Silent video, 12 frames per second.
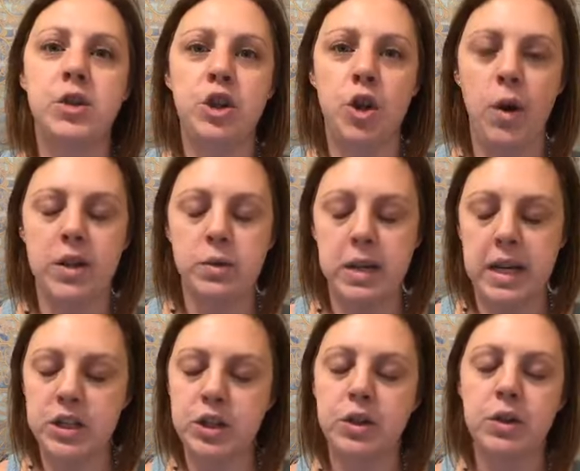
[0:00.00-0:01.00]
as we
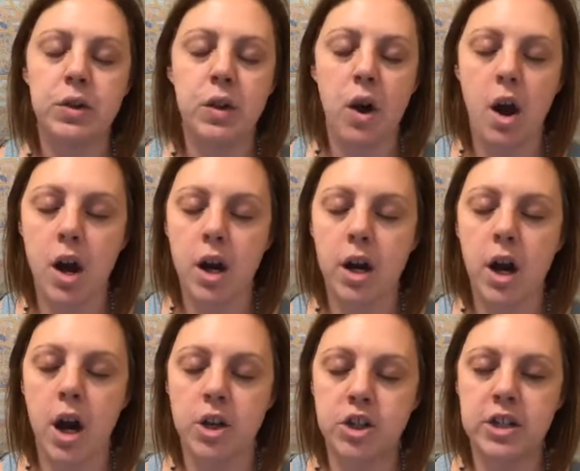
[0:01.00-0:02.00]
enter our
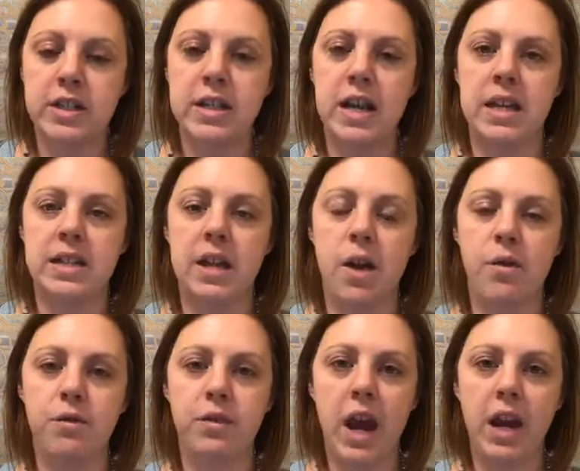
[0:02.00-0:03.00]
consciousness
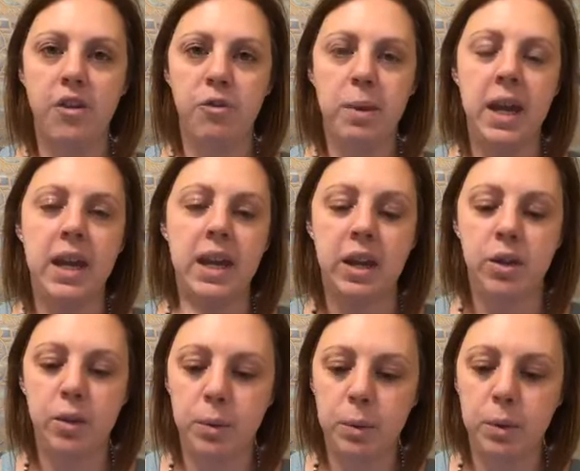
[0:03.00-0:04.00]
of kind of picking
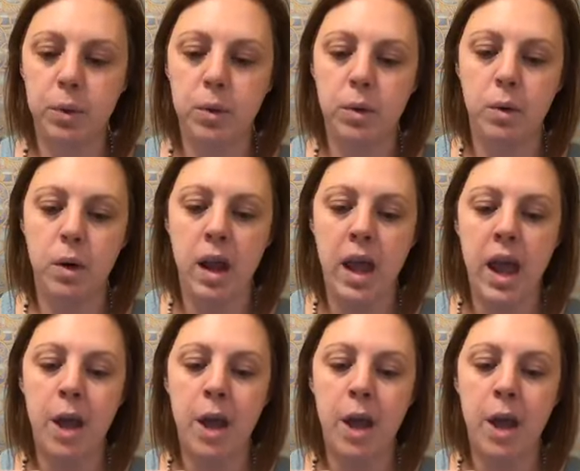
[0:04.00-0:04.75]
through